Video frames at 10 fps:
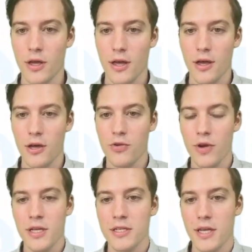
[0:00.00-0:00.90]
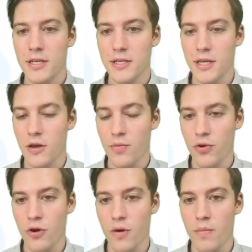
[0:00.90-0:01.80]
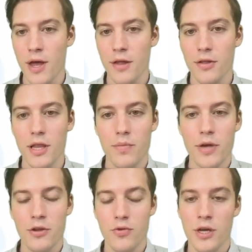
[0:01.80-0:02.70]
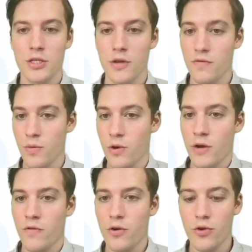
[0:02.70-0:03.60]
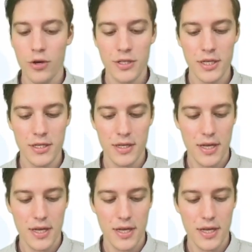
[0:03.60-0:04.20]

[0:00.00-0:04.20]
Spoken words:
a grade 6 Singapore Math Olympiad question from one of our courses.